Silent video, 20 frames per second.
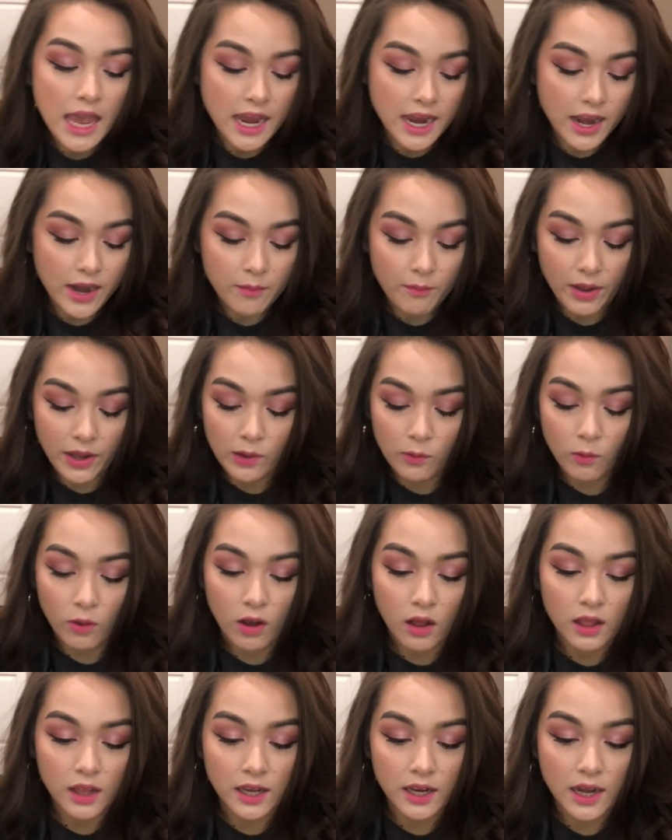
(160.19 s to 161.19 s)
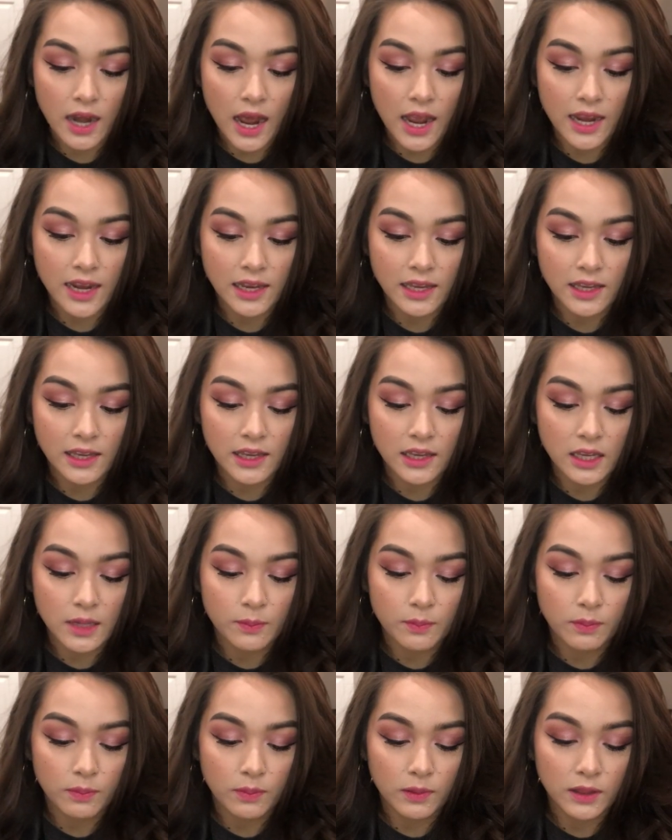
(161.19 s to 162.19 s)
In my wallet, I
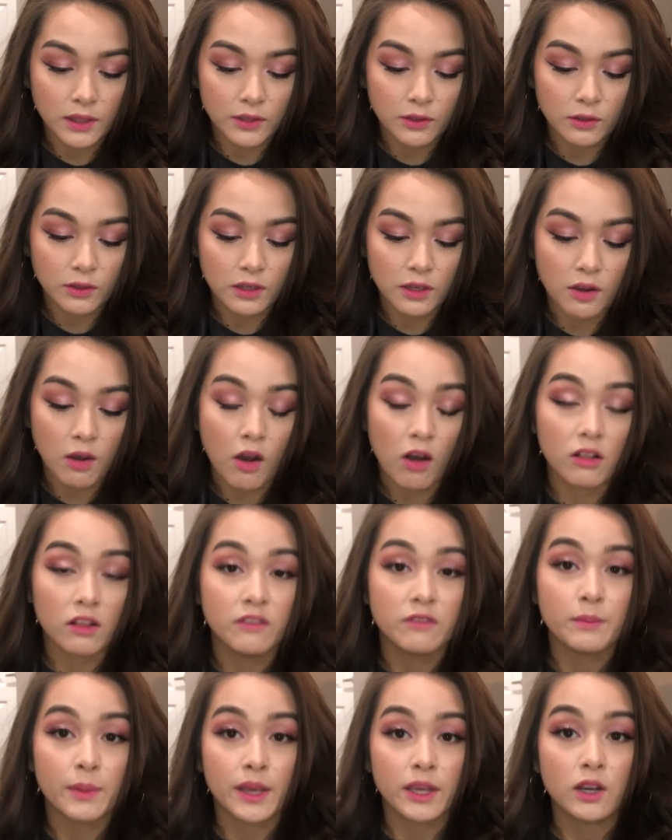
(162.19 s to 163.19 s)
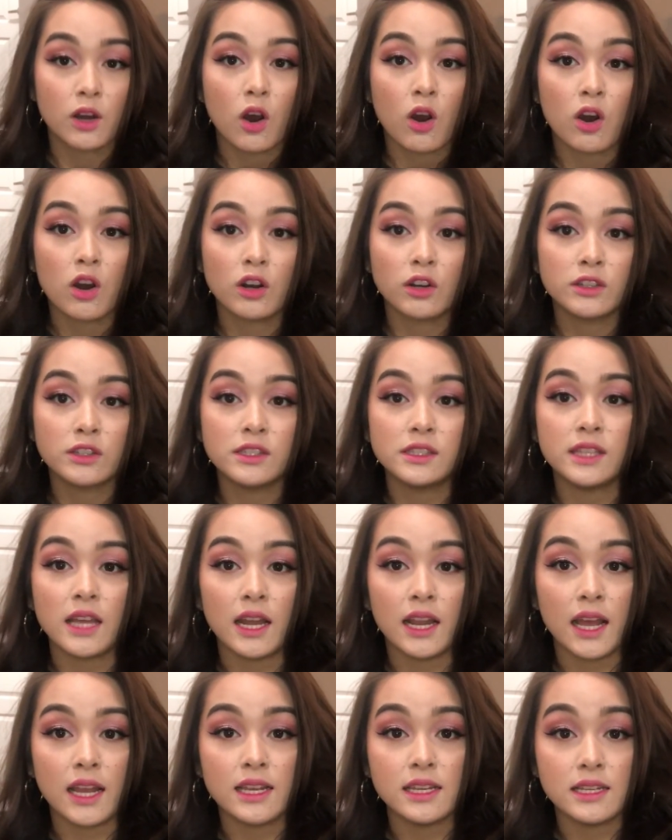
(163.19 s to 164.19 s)
keep literally all of my cards that
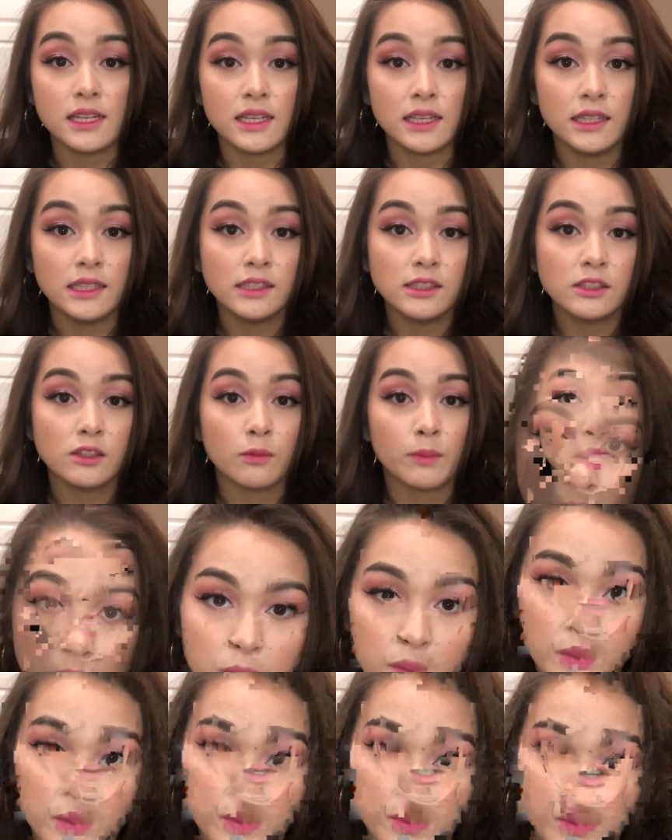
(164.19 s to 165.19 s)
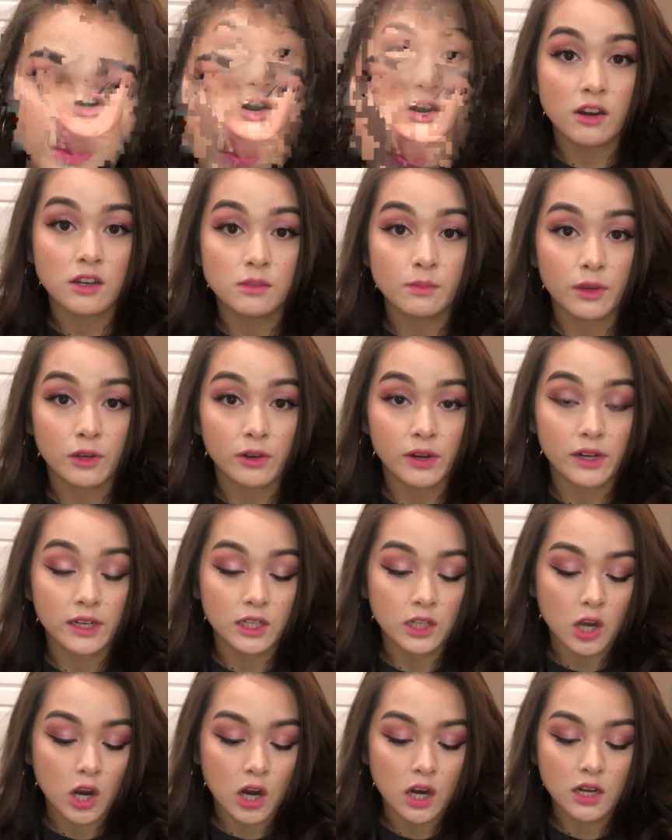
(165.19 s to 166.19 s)
I need. So my debit cards, my credit
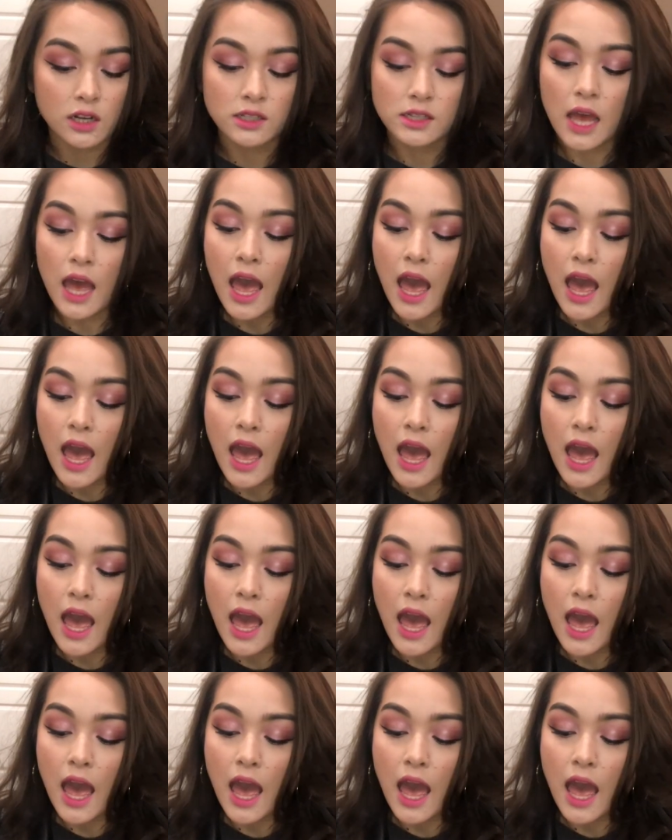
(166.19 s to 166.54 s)
cards.